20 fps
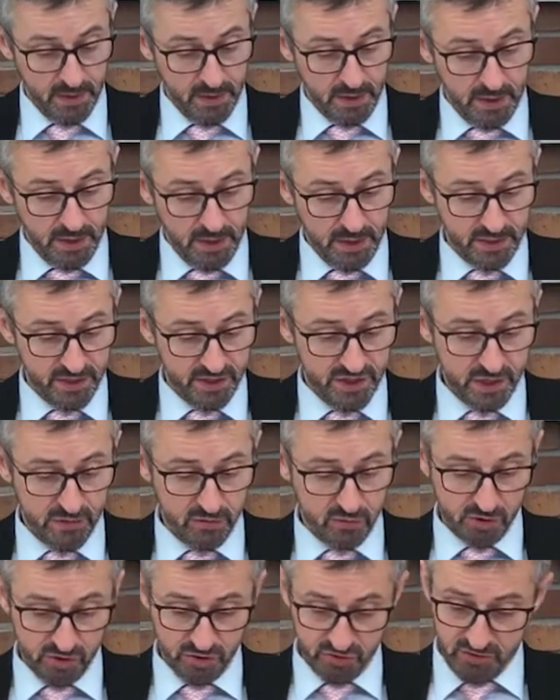The general
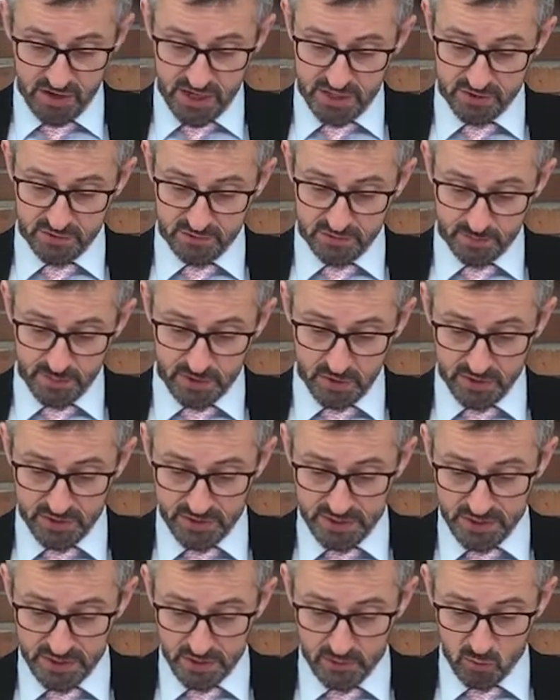contractor of the
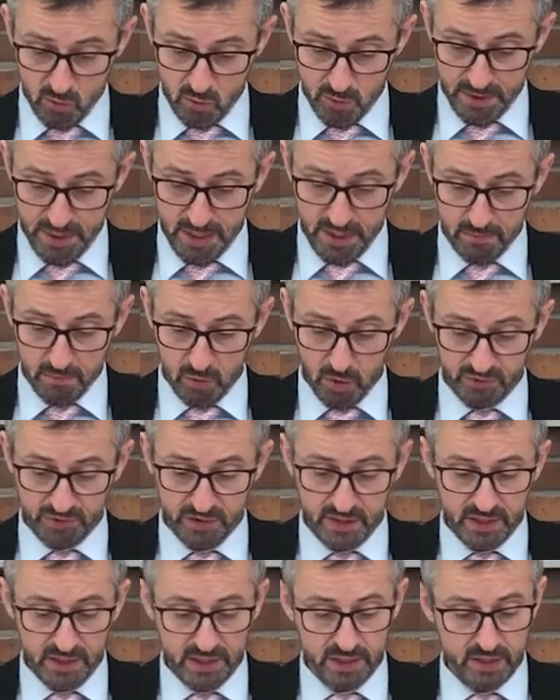building will be
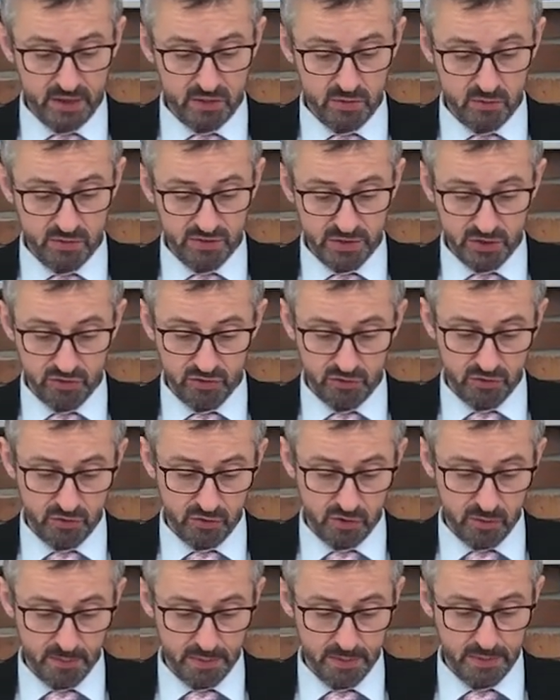Motta Ingiel Central
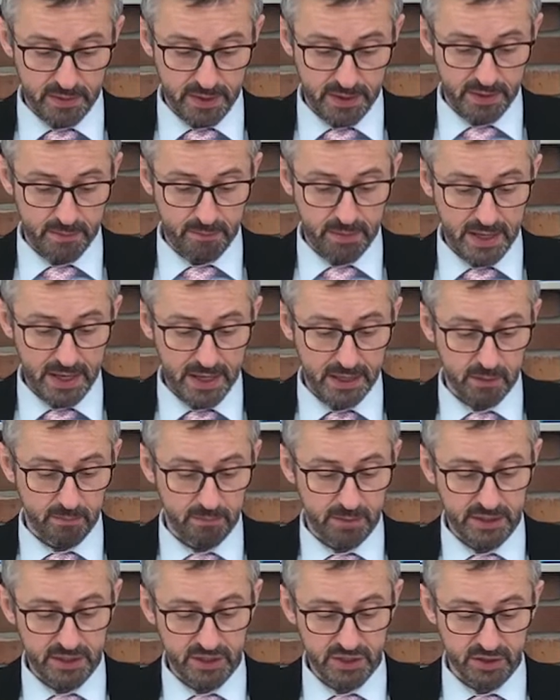Europe, and the planned
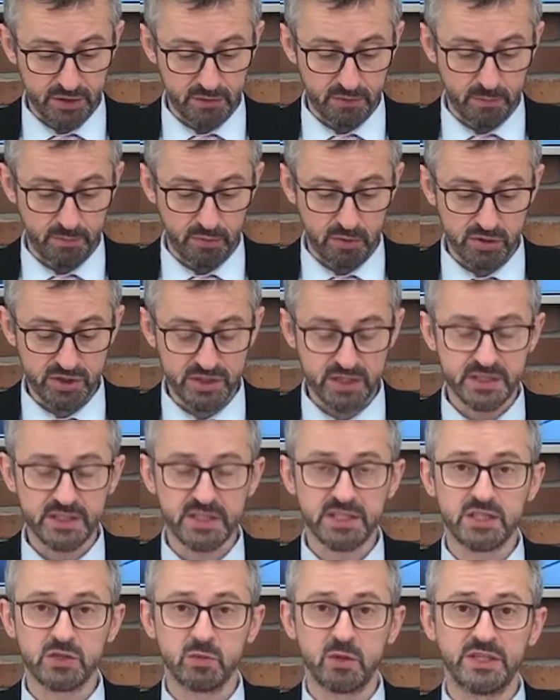completion of the project
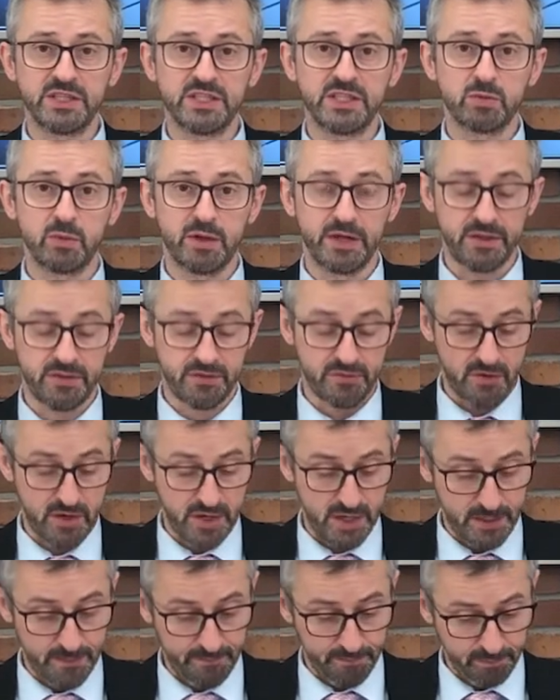is
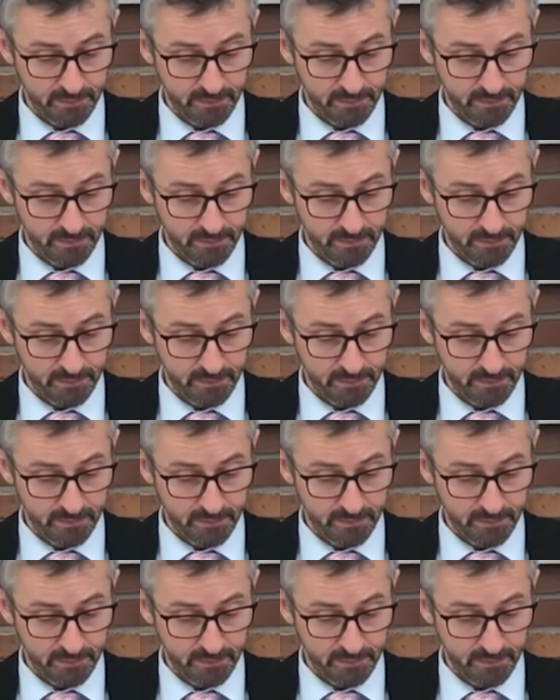2023.